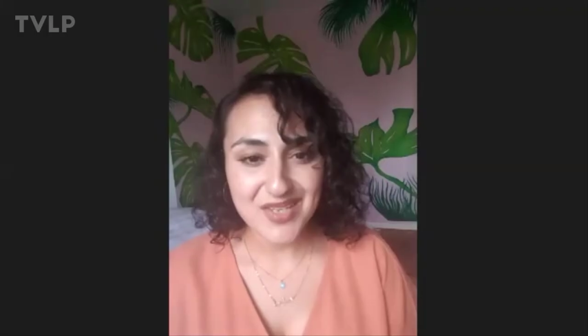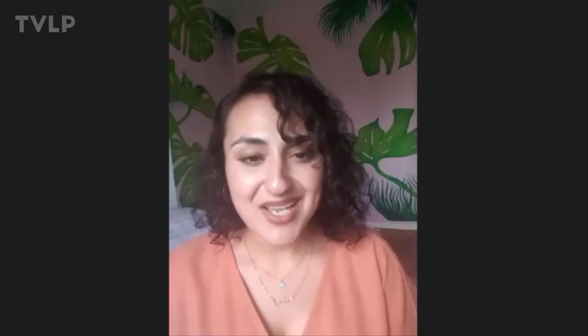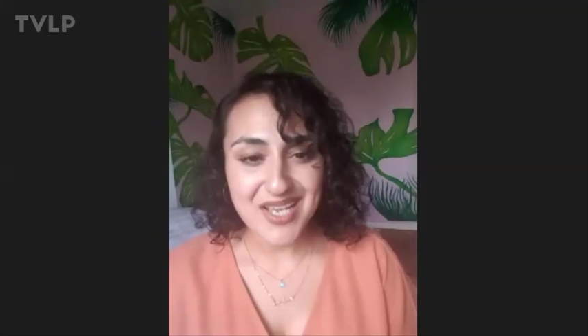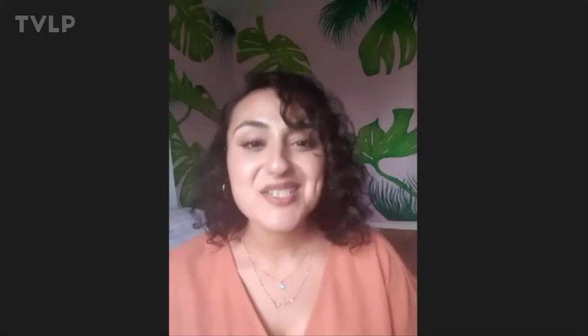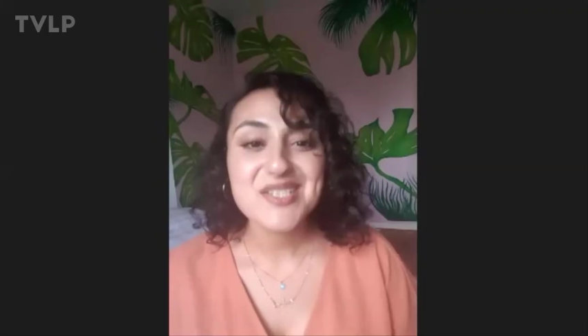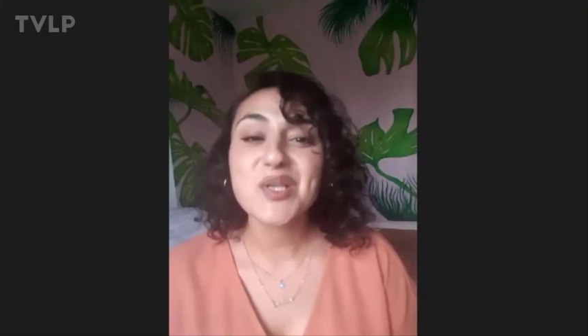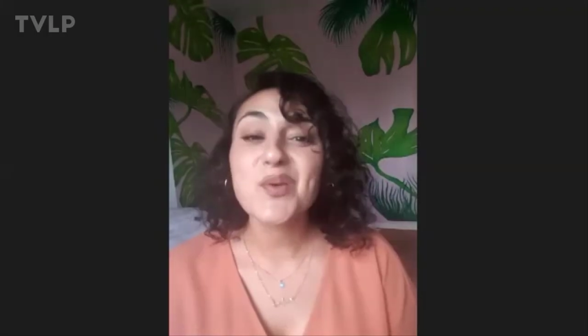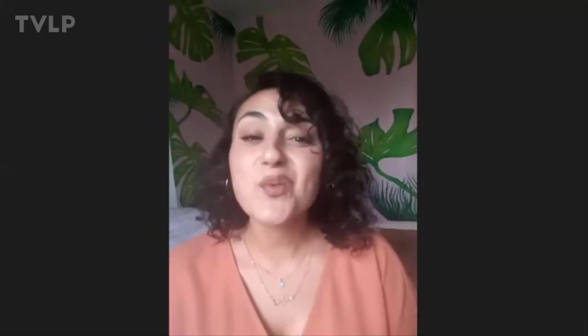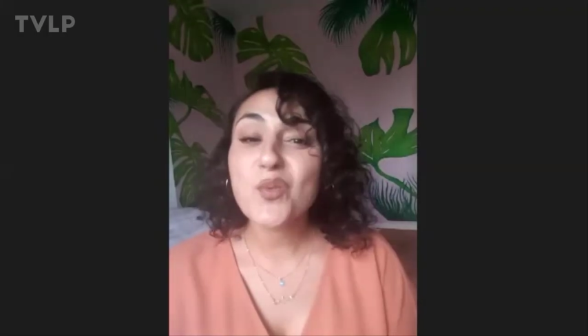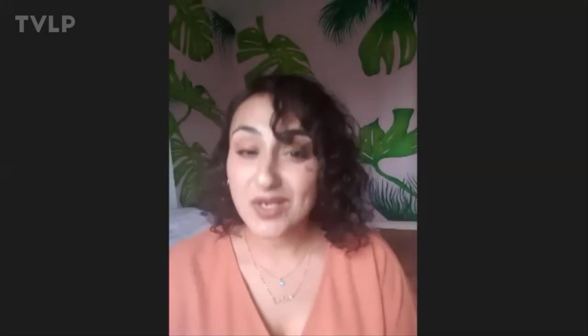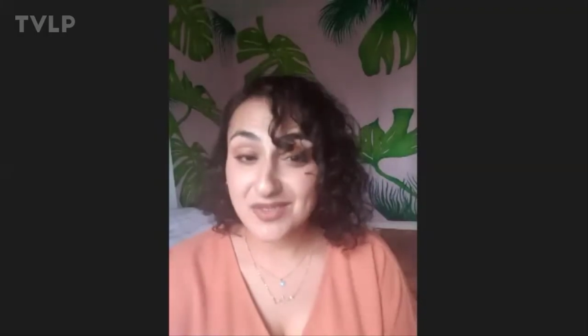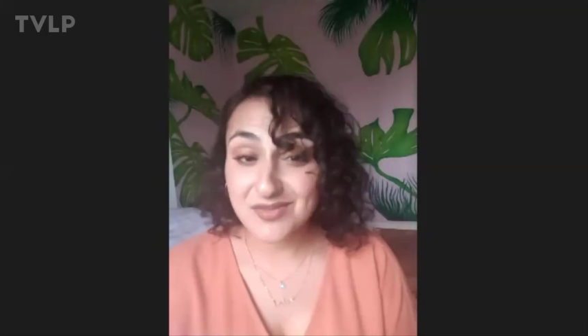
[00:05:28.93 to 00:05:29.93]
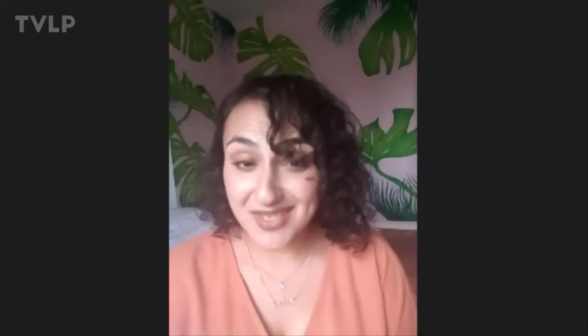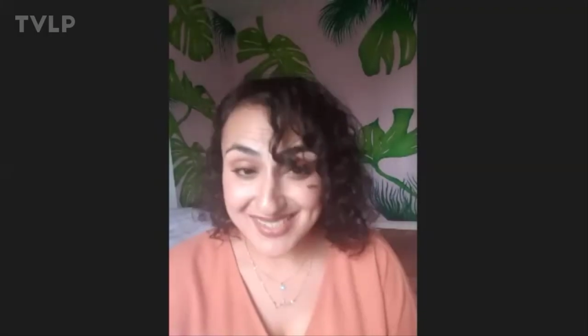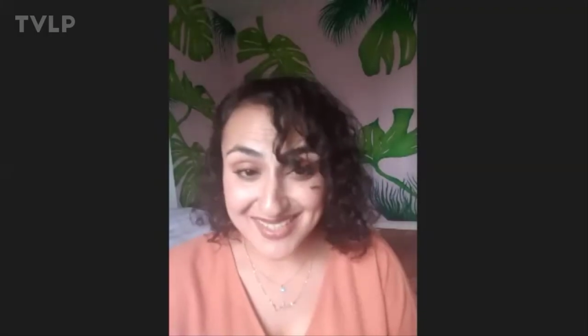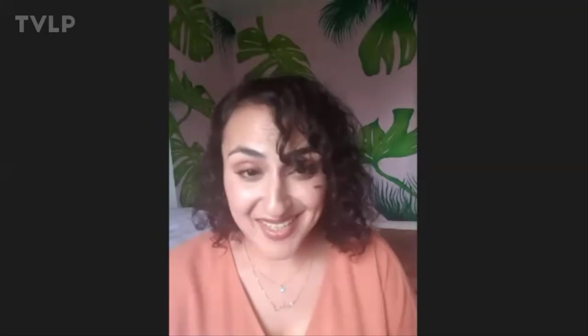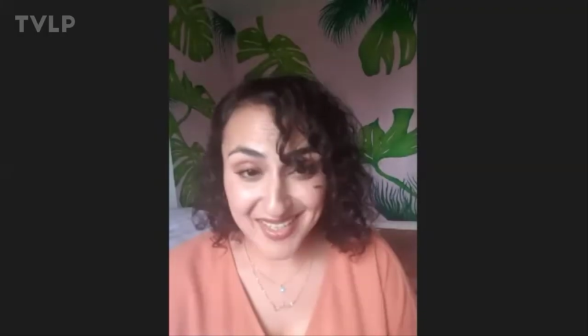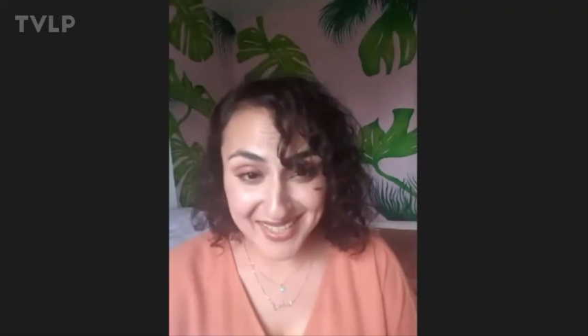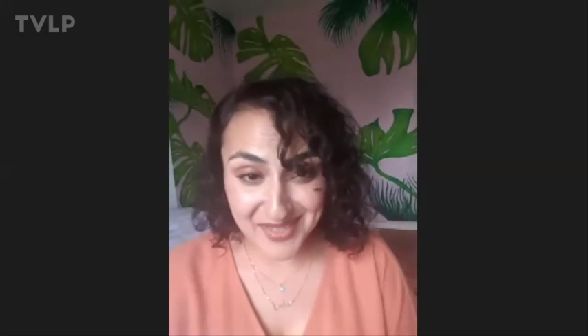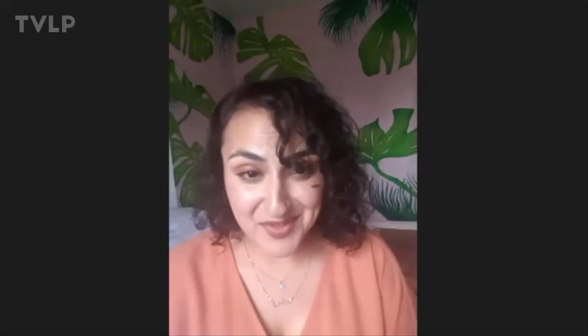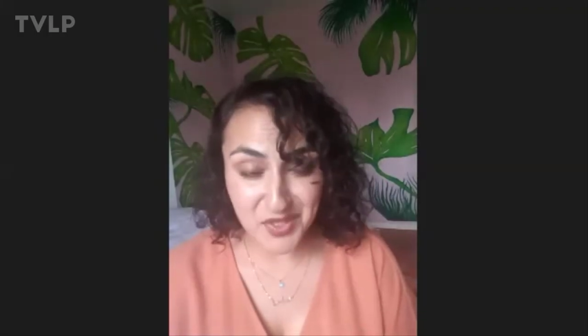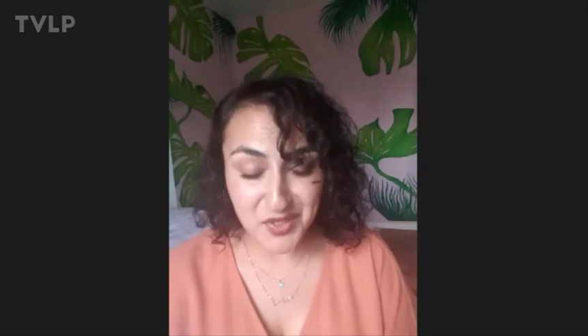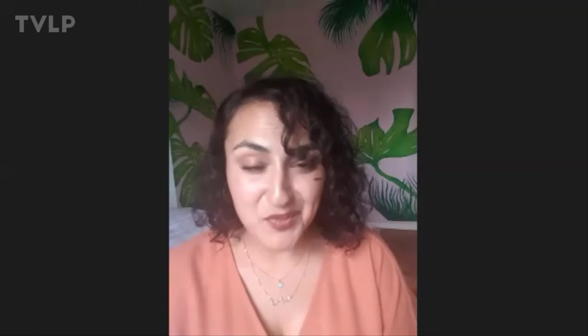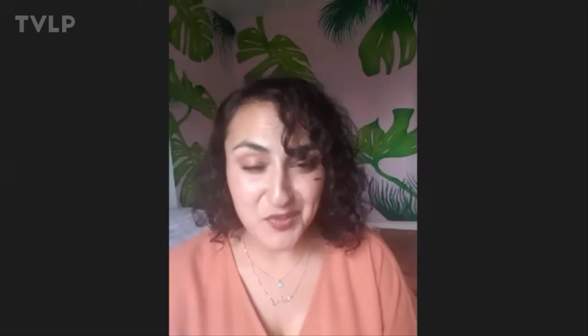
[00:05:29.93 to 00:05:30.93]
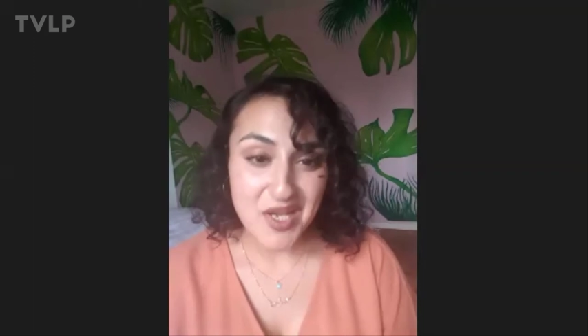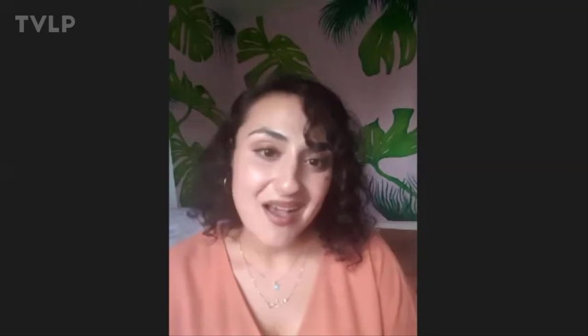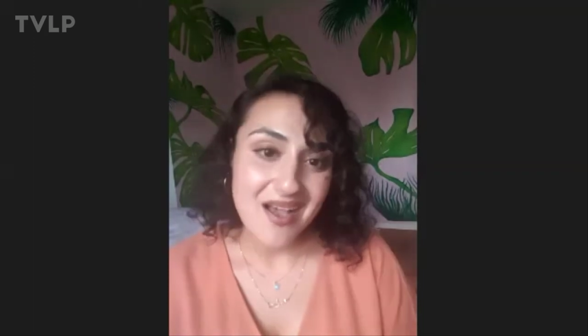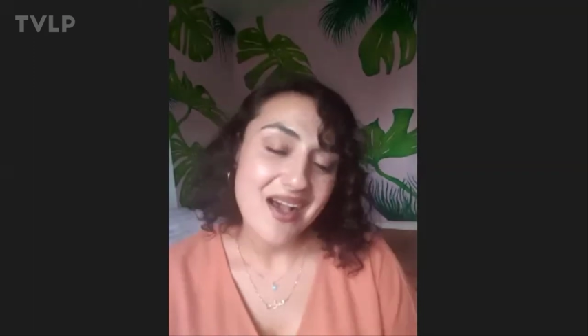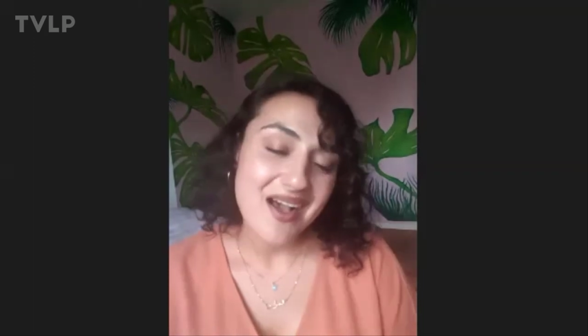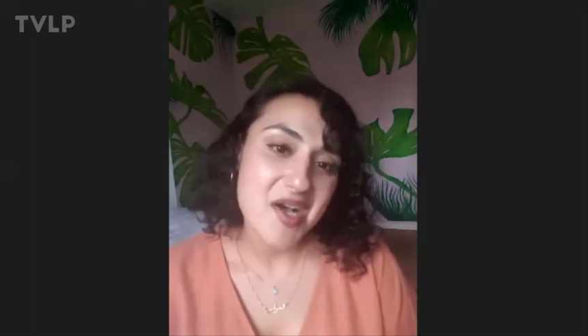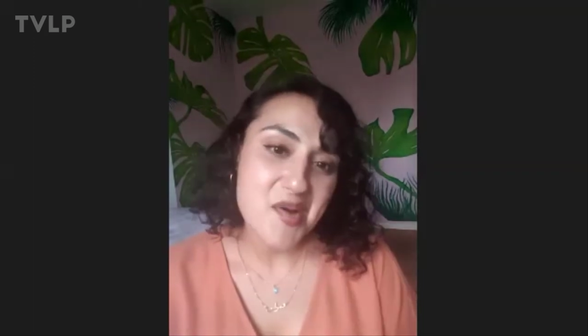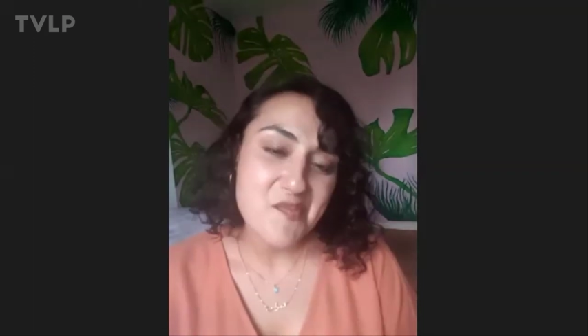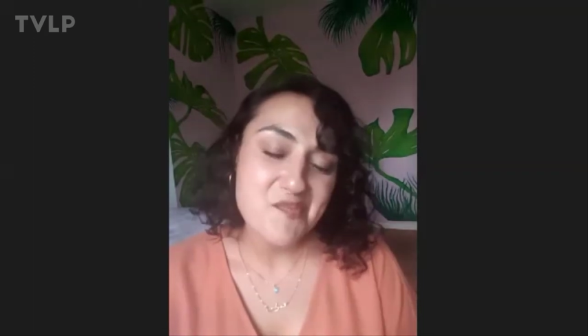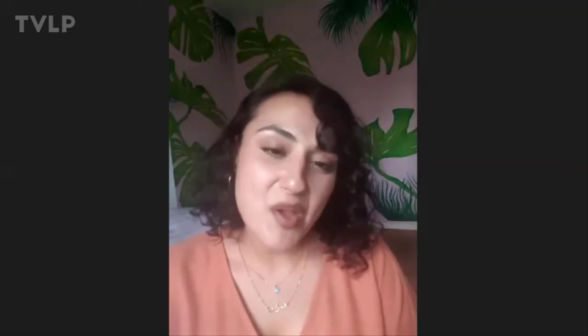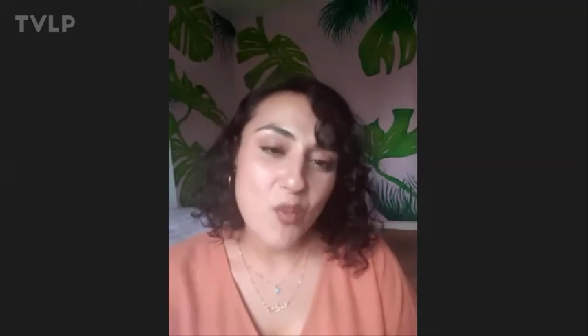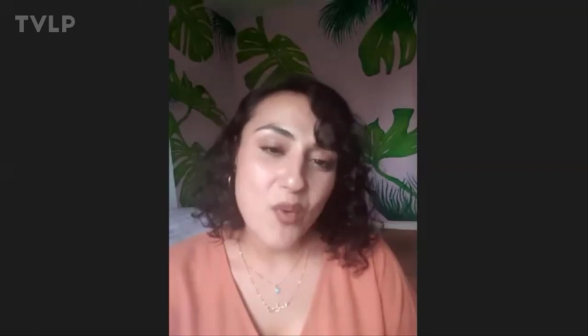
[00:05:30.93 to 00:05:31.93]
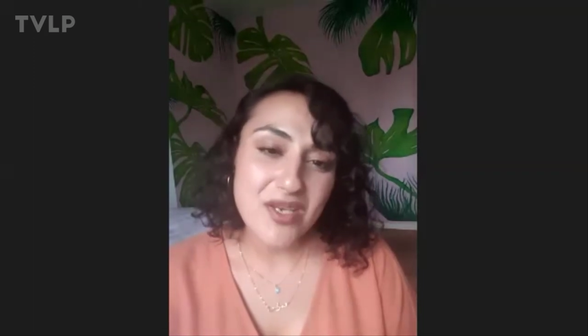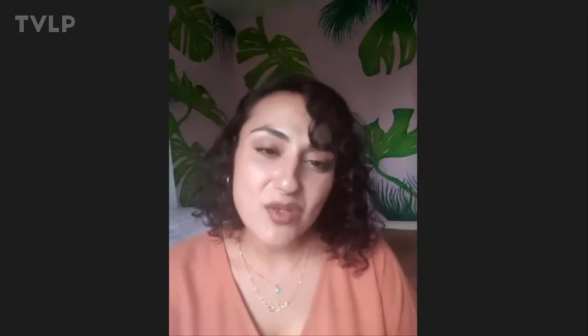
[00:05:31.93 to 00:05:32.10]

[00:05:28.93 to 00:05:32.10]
So what advice can I give you? When